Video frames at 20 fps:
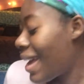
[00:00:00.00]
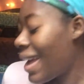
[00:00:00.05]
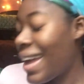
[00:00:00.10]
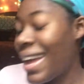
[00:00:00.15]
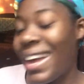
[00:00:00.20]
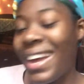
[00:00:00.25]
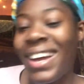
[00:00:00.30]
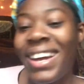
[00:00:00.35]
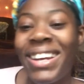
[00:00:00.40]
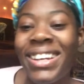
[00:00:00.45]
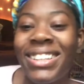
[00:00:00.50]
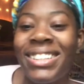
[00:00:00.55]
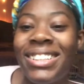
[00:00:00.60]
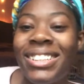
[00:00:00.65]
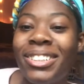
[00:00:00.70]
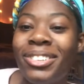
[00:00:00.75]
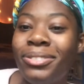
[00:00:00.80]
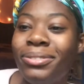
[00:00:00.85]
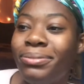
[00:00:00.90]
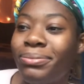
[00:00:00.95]
And
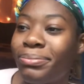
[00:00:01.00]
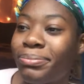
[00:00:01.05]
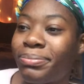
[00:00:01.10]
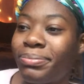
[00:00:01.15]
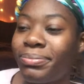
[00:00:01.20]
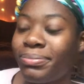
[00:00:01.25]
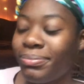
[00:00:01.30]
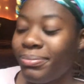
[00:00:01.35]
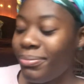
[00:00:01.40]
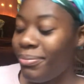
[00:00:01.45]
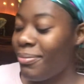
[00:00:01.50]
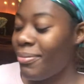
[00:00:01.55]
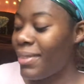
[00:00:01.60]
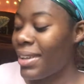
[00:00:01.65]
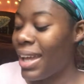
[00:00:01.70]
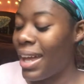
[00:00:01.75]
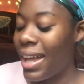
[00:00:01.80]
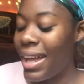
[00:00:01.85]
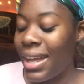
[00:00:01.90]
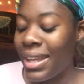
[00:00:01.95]

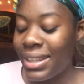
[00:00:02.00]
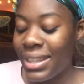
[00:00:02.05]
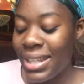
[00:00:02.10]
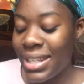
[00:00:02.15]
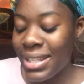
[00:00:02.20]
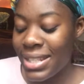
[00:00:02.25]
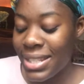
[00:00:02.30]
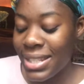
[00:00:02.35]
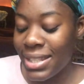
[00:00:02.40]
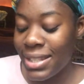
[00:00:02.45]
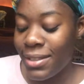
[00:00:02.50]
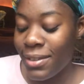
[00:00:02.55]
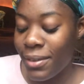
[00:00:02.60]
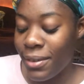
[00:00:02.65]
this